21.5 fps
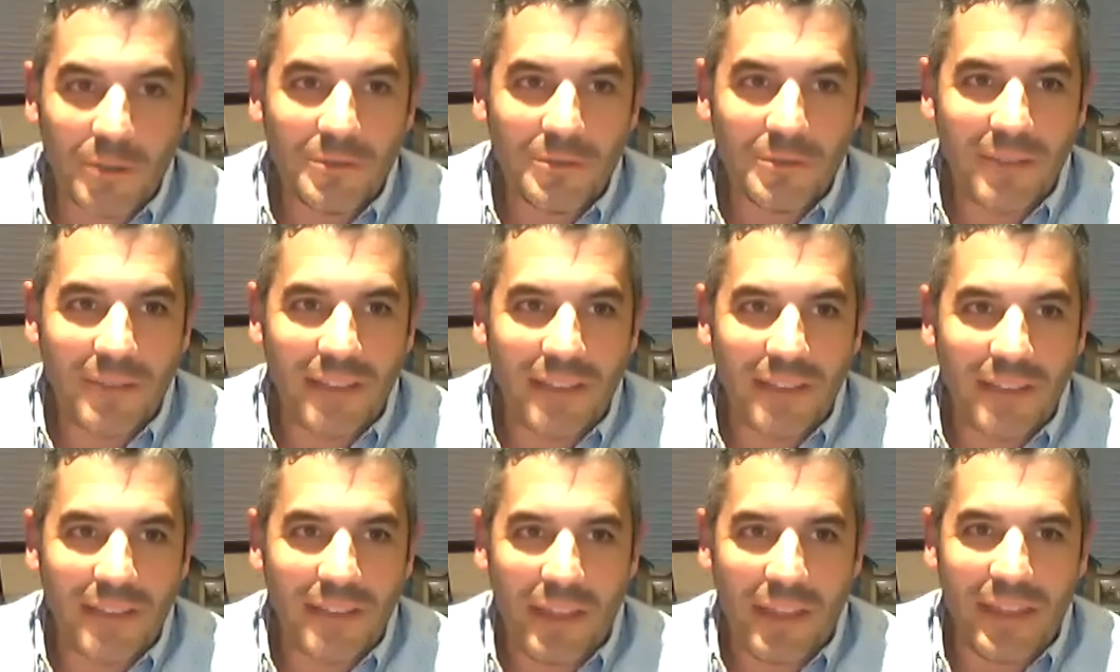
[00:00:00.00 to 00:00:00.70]

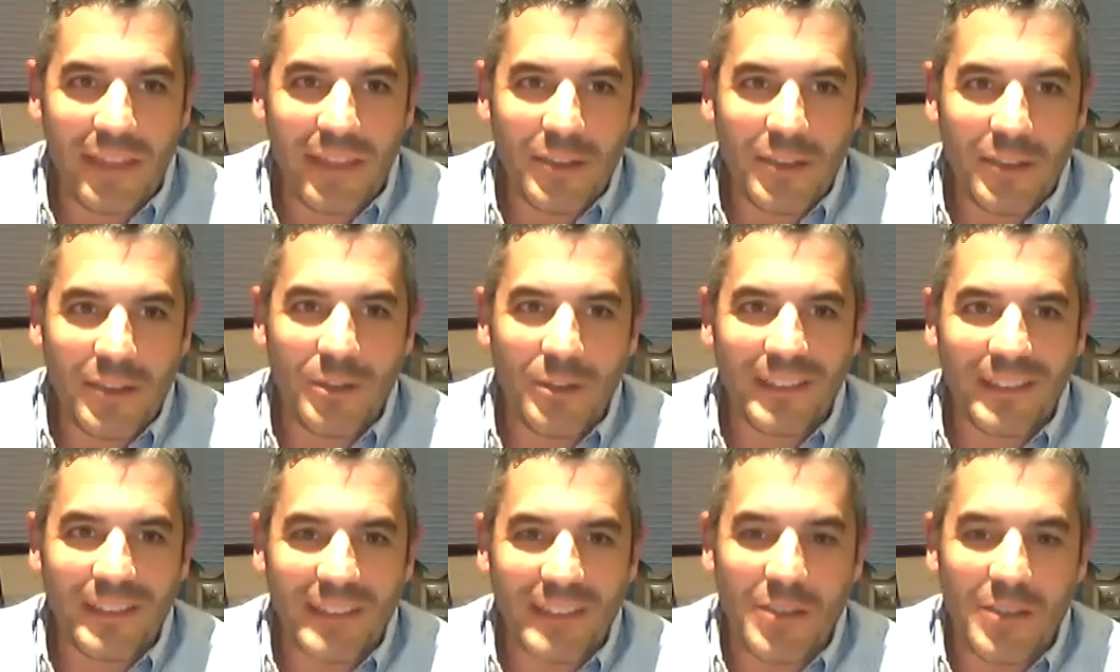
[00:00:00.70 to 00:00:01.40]
and thank you to
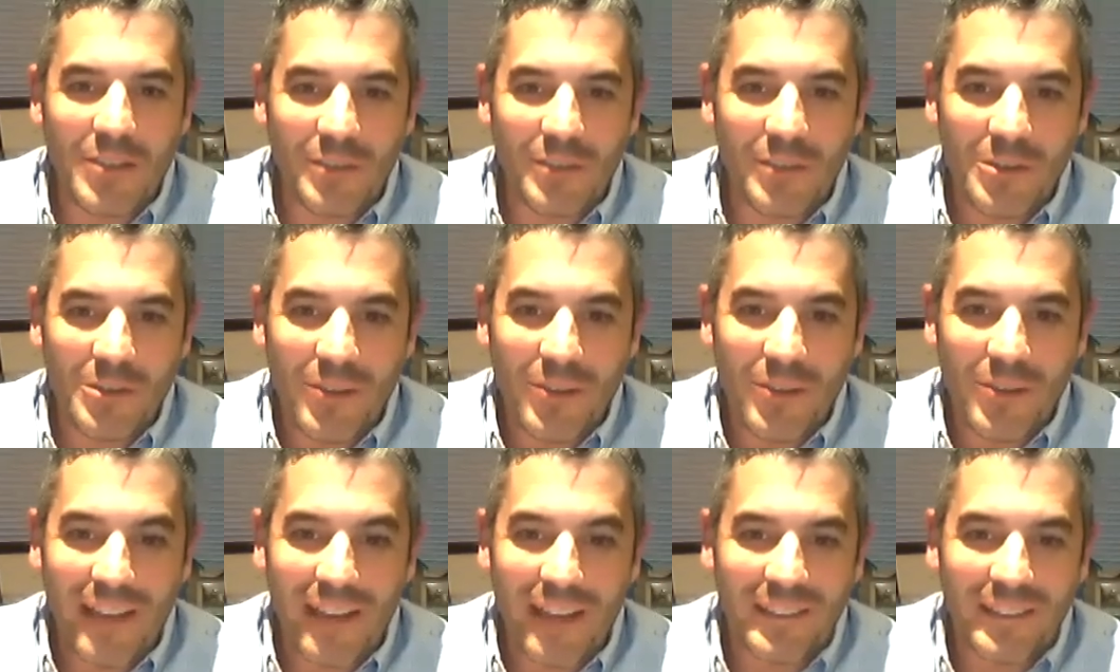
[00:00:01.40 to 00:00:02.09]
continue to do
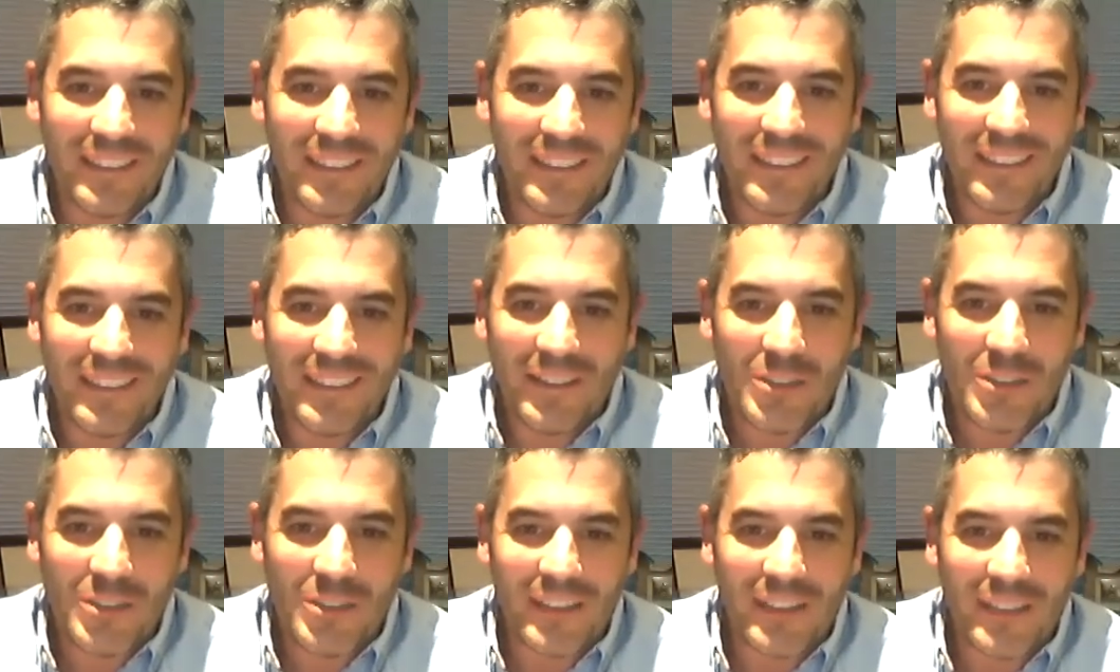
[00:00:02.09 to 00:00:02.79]
that. We're
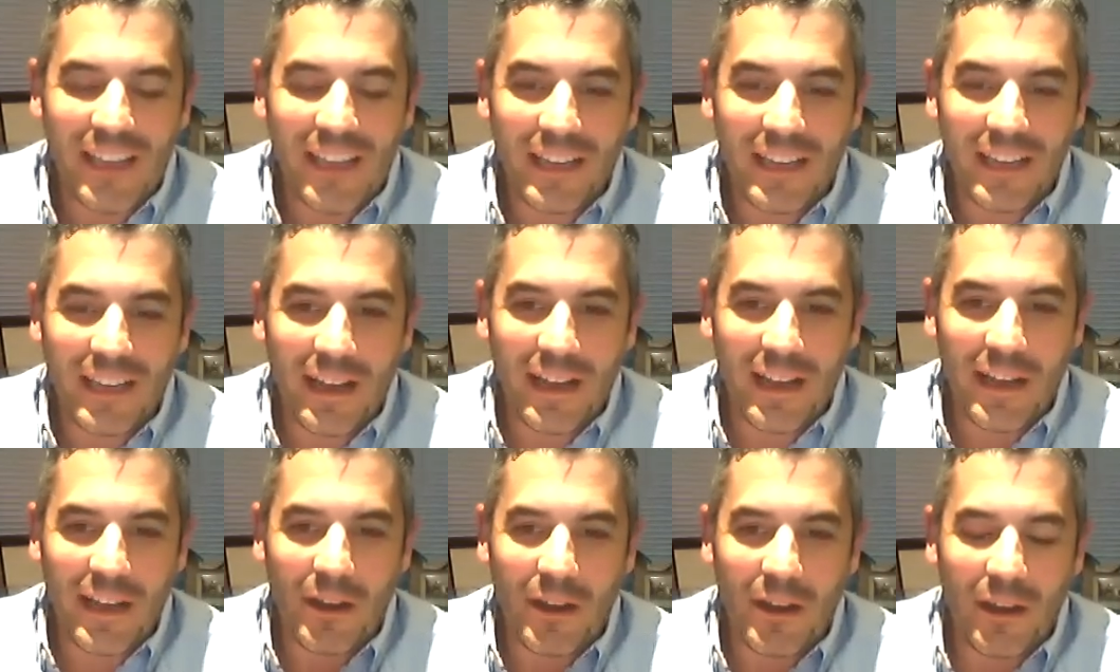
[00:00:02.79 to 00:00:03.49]
going
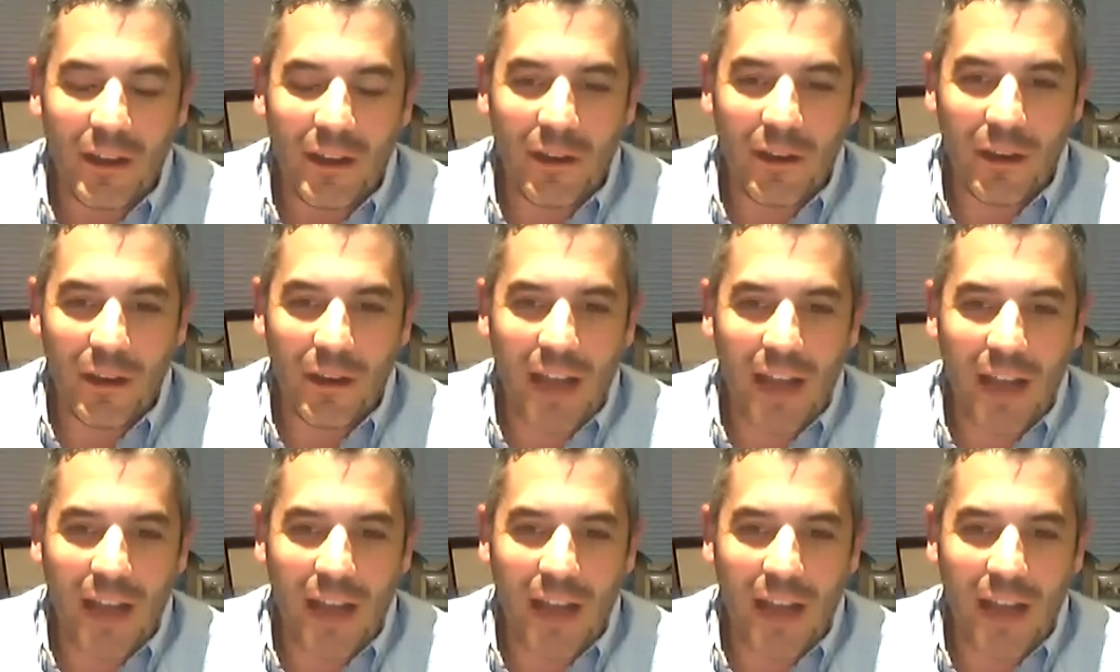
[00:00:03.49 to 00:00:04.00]
to ask